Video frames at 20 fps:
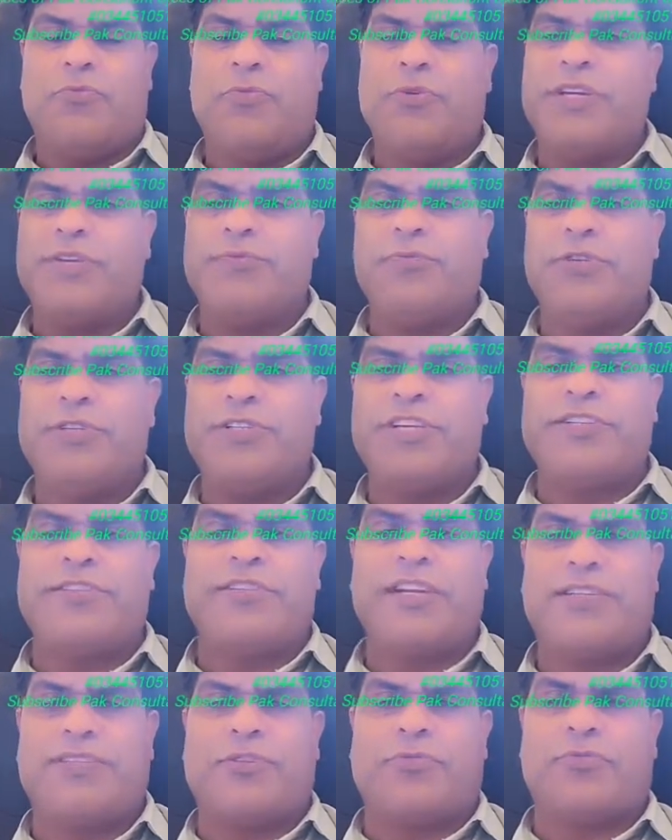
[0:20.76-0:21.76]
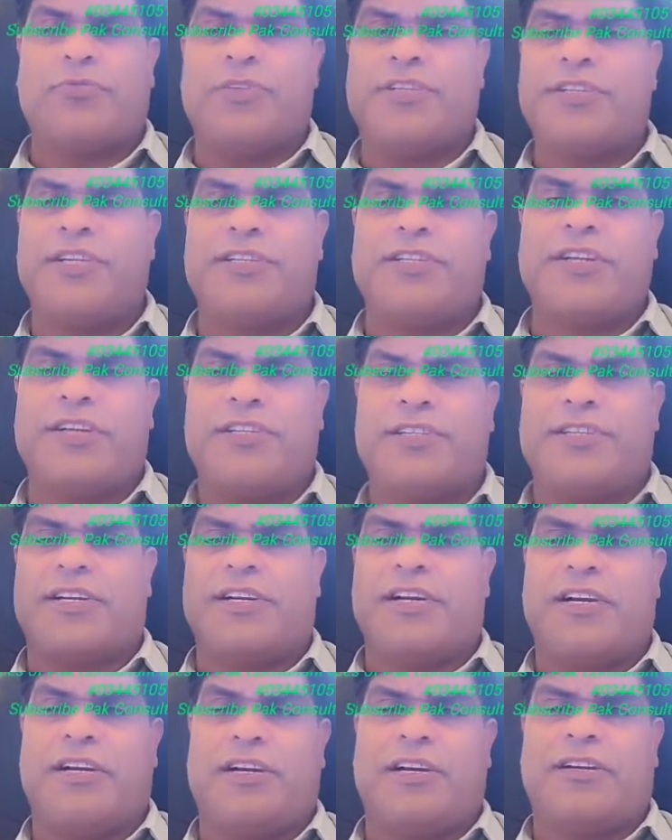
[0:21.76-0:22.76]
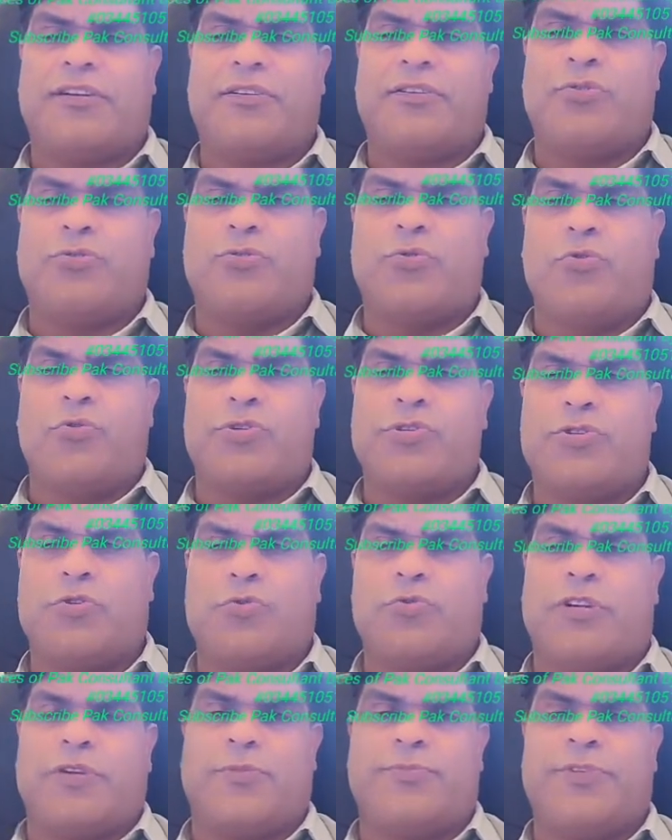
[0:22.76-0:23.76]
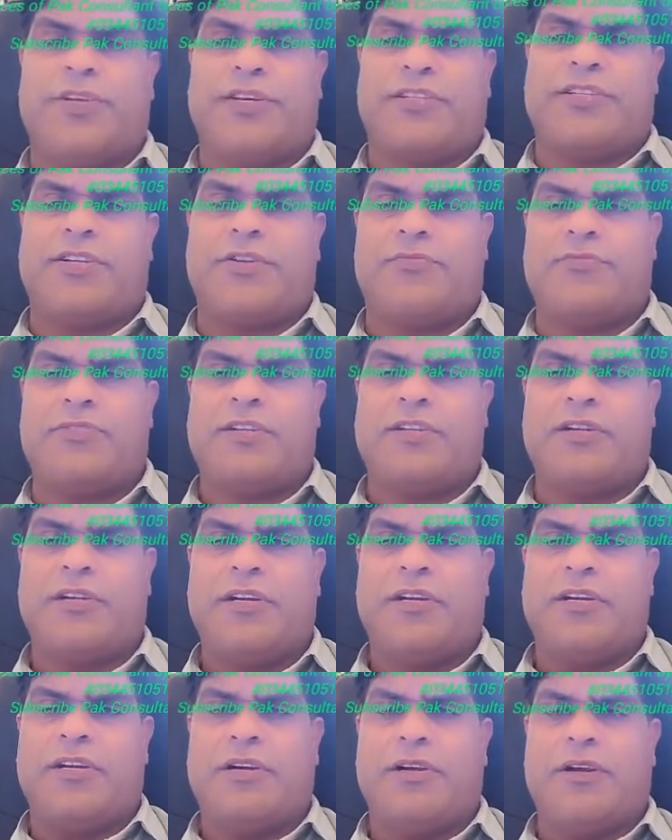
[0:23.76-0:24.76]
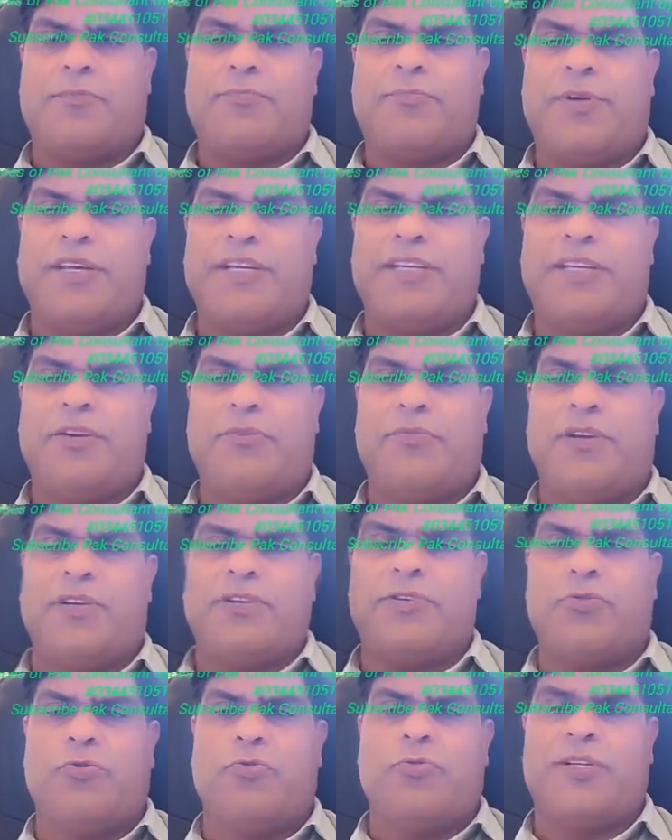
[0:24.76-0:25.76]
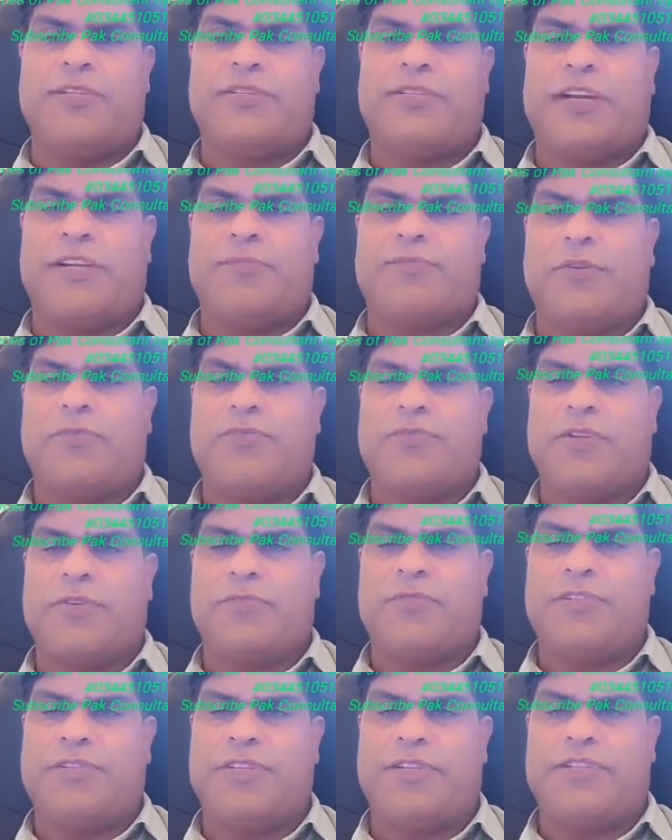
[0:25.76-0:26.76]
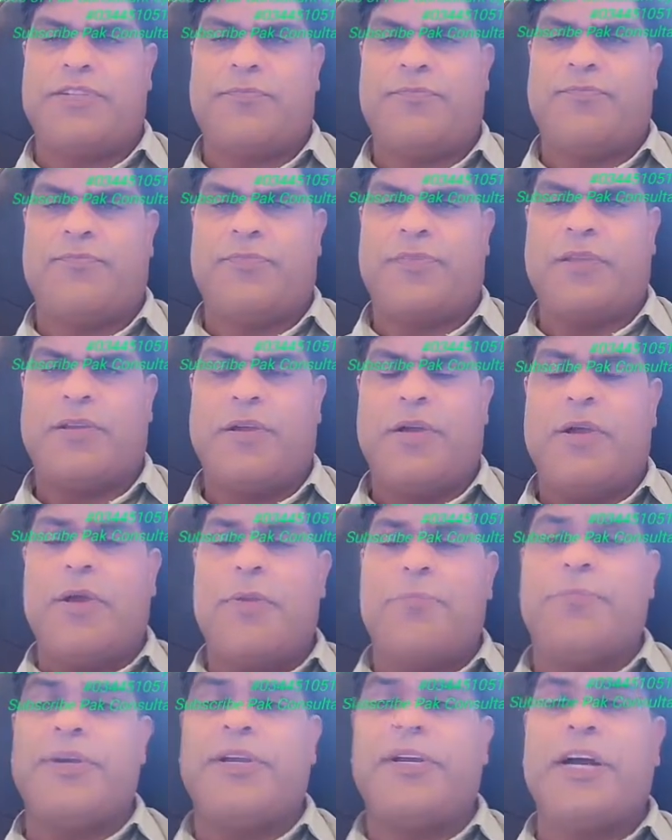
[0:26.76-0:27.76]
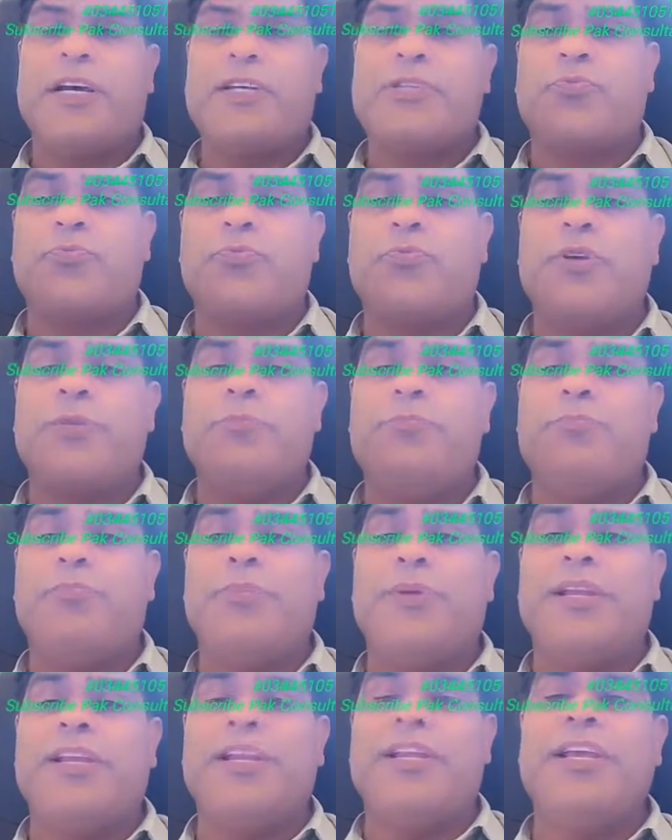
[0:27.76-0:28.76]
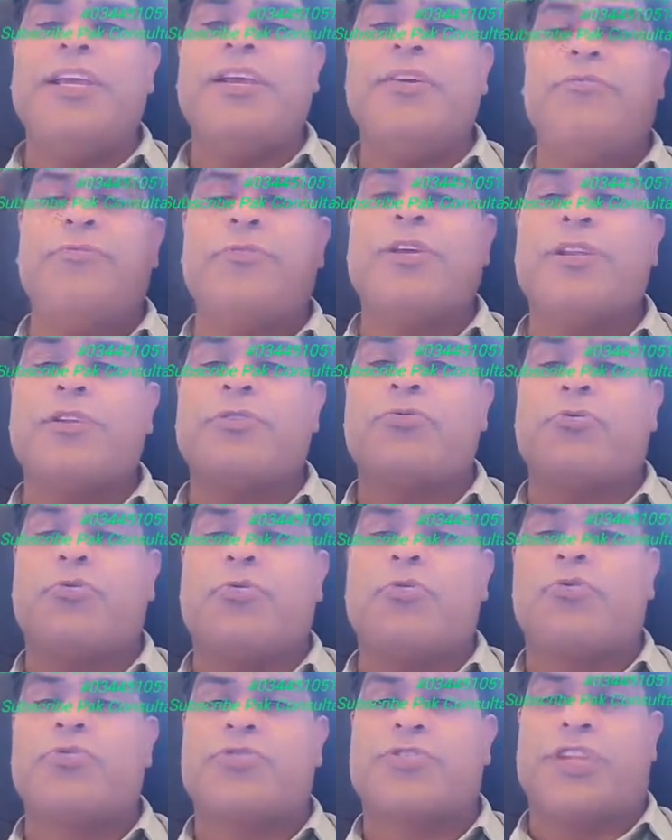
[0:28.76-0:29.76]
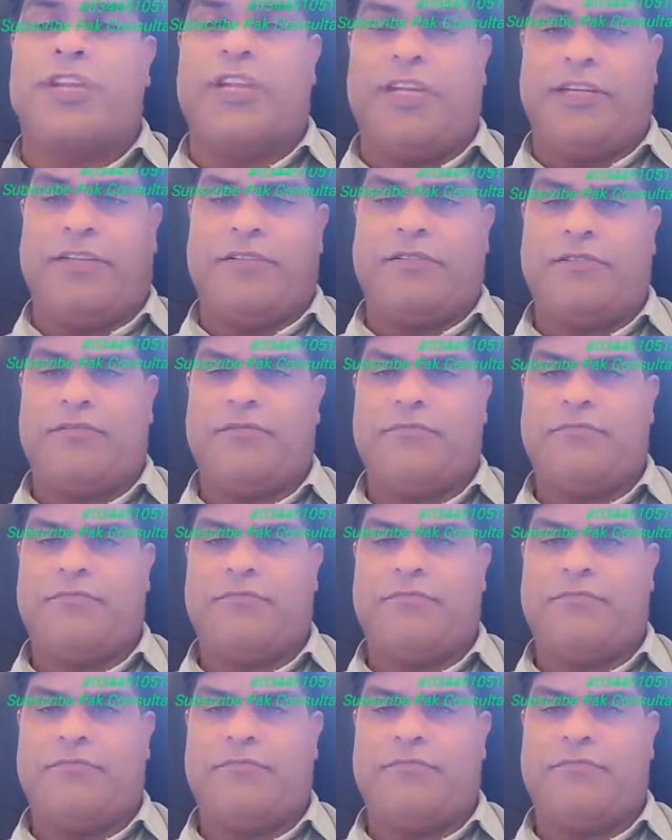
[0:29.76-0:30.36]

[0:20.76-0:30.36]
We did not close our objectives by giving you one type of services, because we believe in counseling.